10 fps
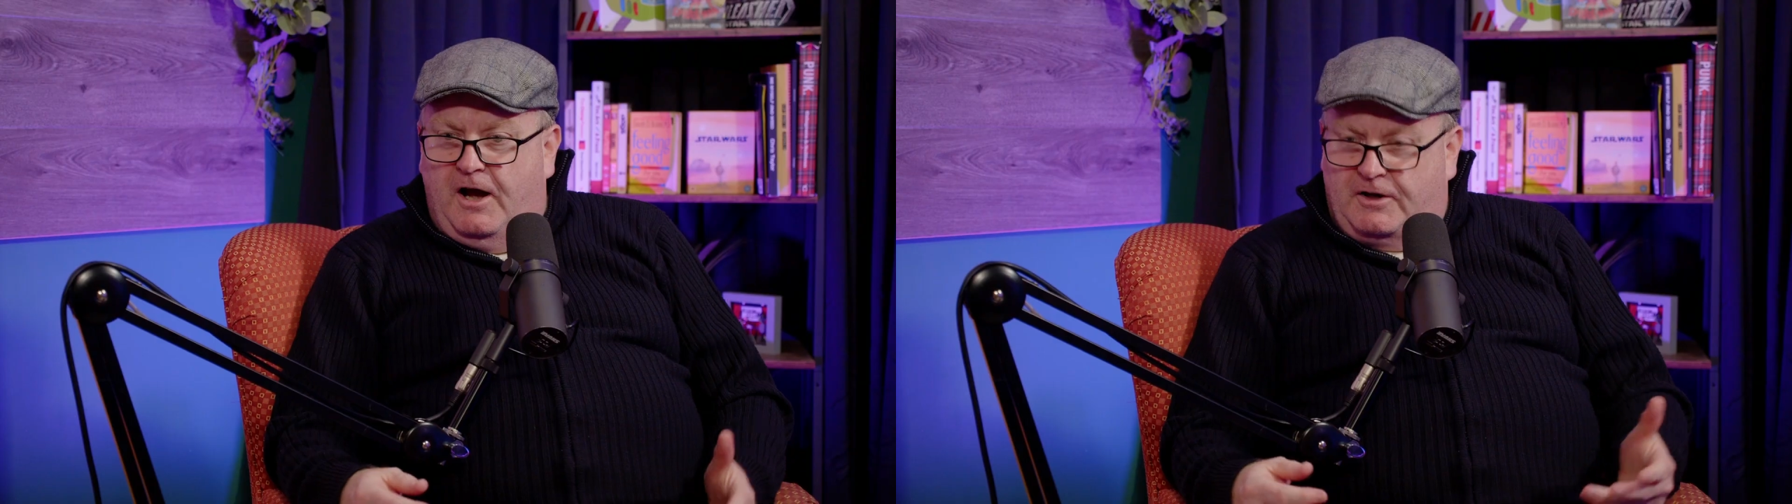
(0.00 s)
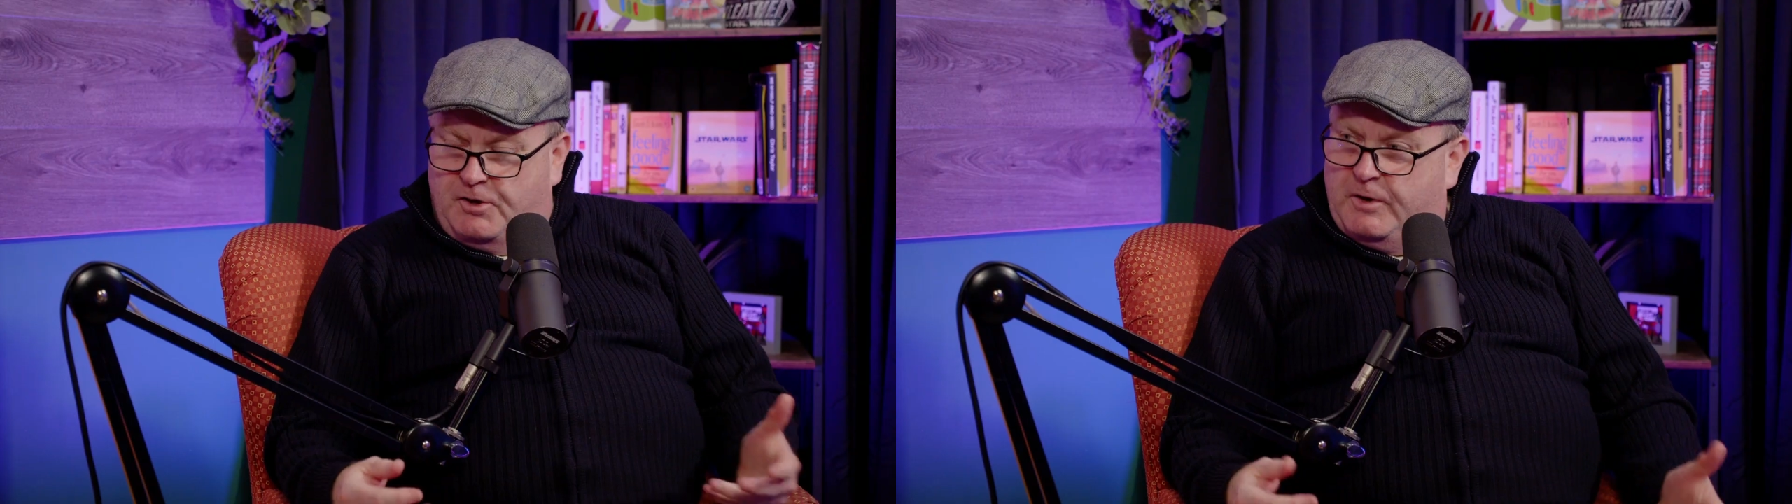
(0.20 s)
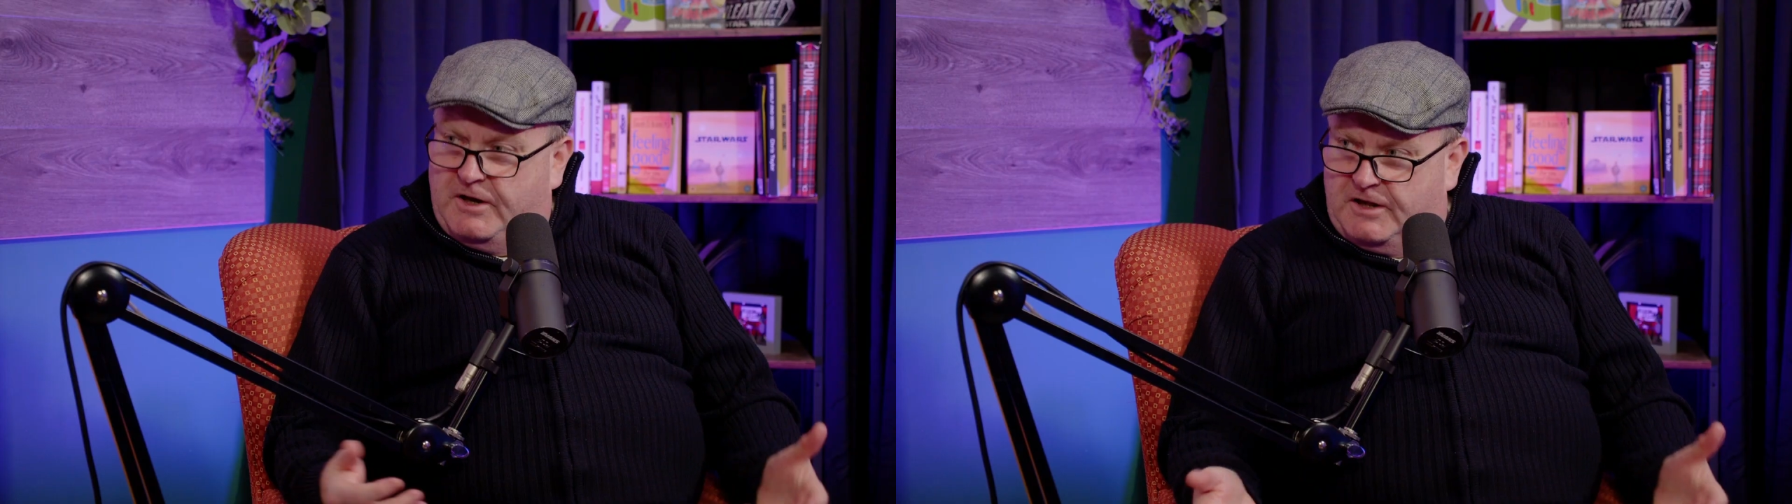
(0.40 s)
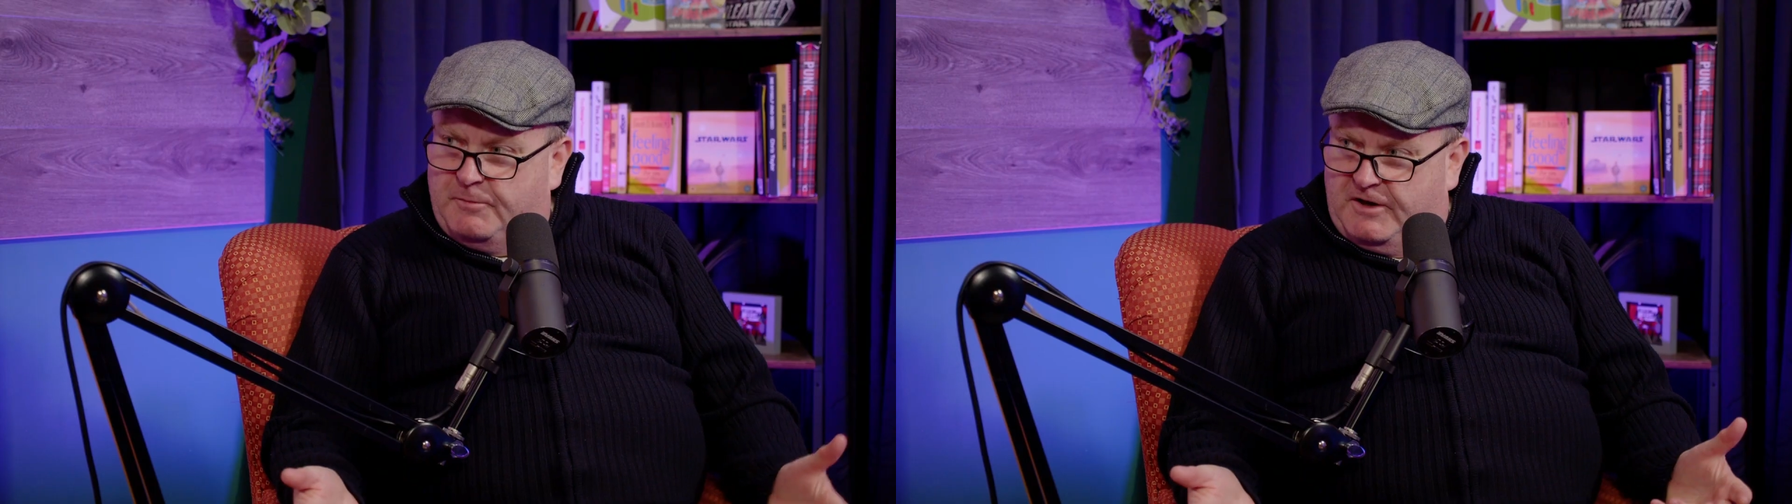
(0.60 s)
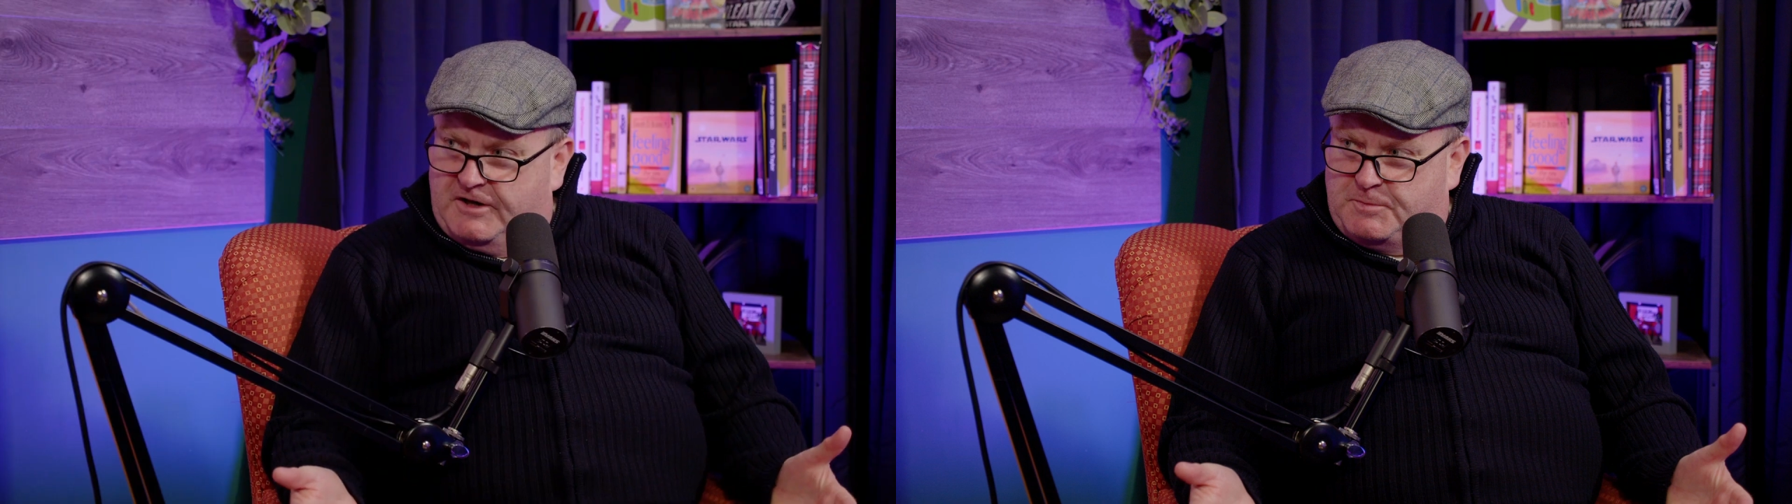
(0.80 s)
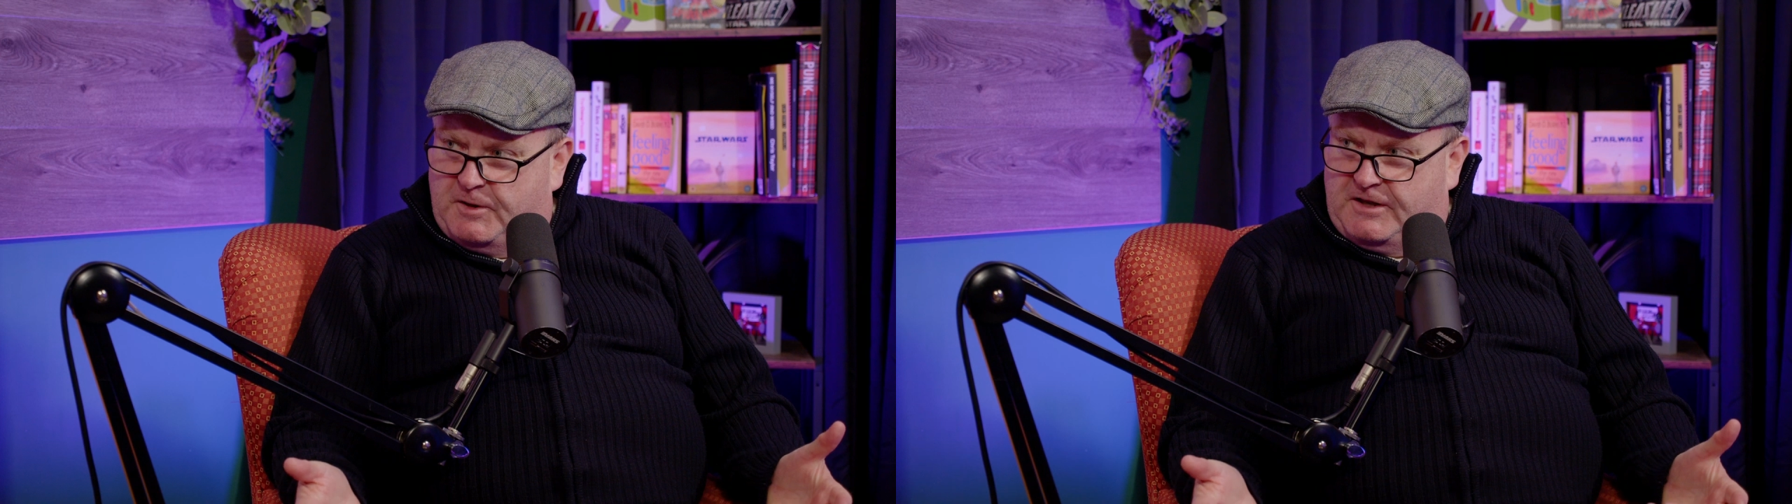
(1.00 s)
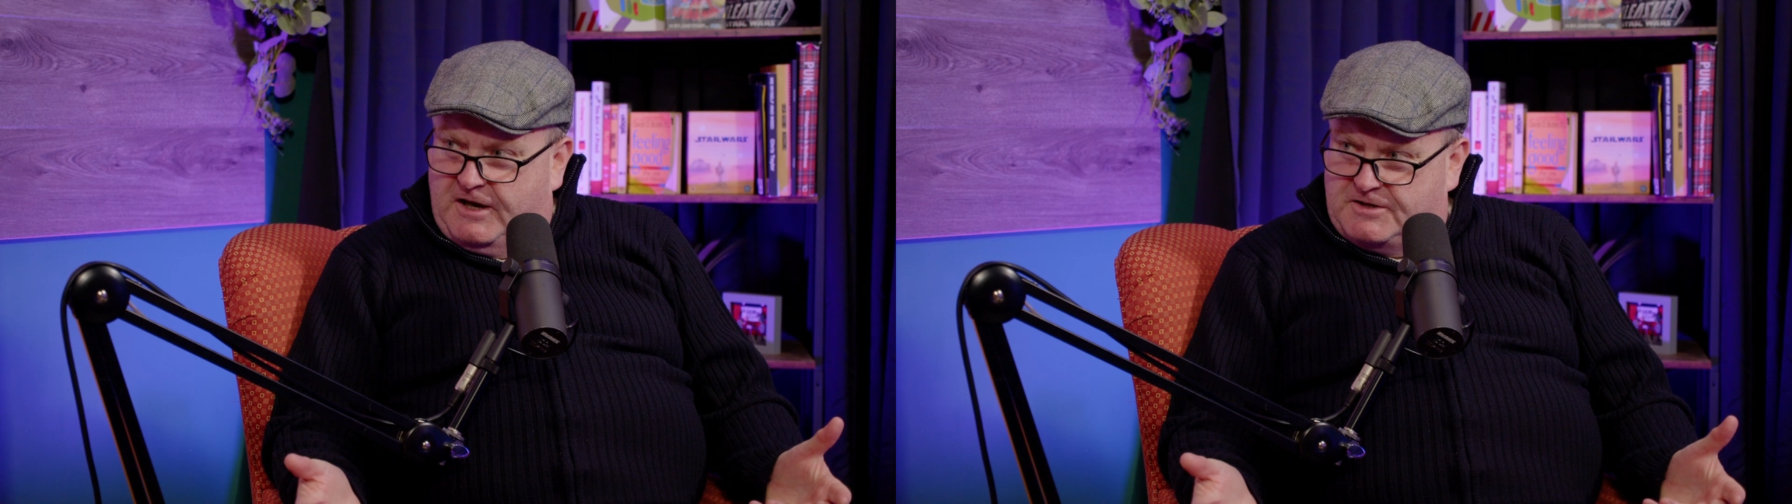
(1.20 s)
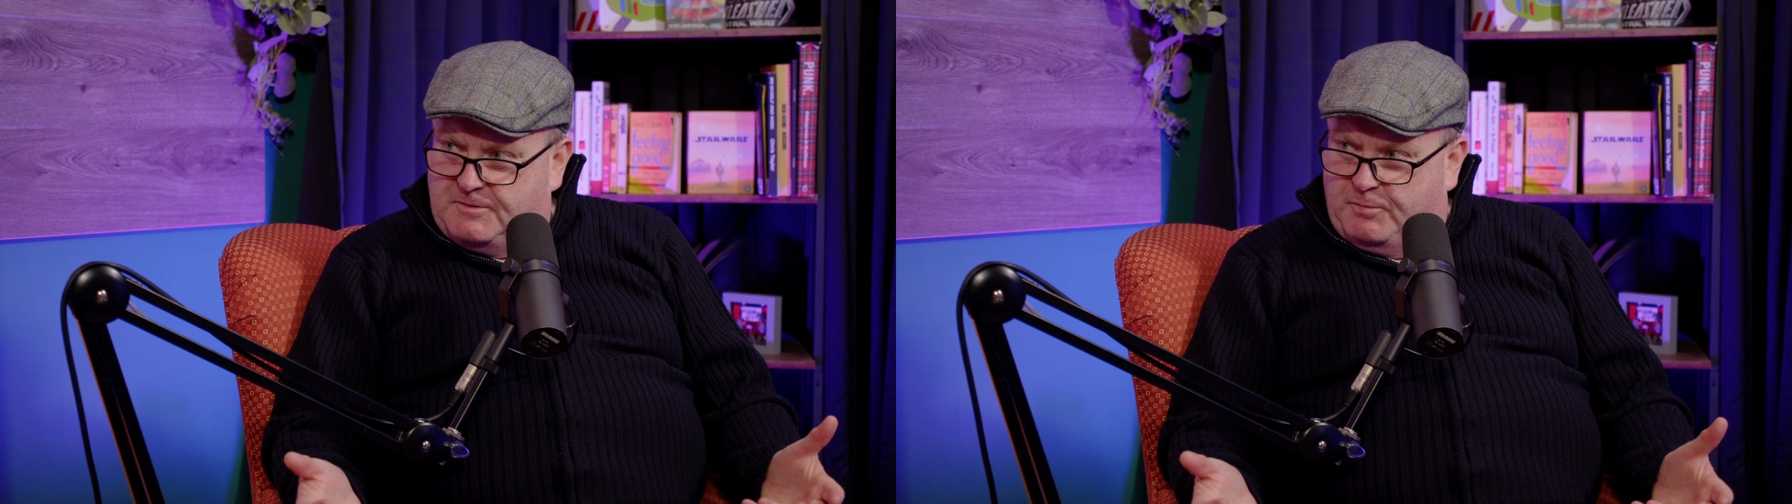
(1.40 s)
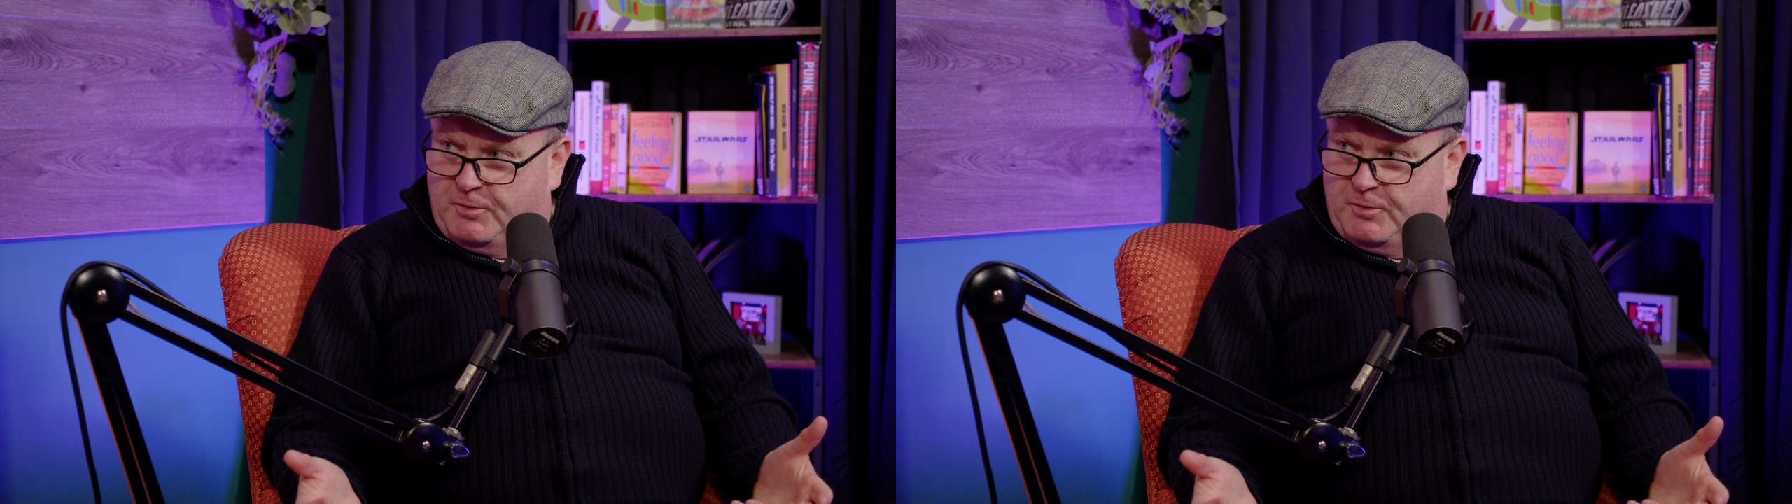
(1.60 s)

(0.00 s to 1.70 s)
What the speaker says: Or go into the witness protection